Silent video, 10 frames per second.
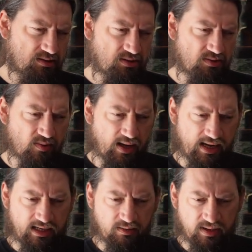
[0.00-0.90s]
to
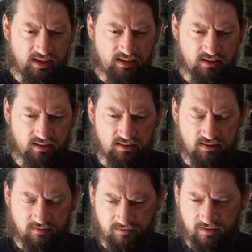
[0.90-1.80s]
animate
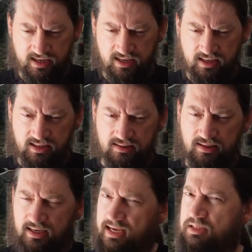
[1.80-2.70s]
to fight
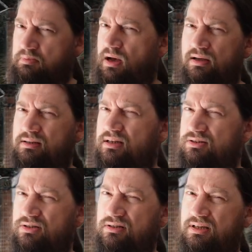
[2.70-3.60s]
in the next part of the
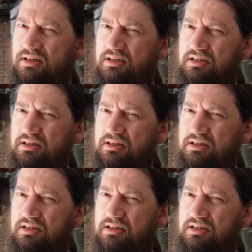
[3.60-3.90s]
dungeon.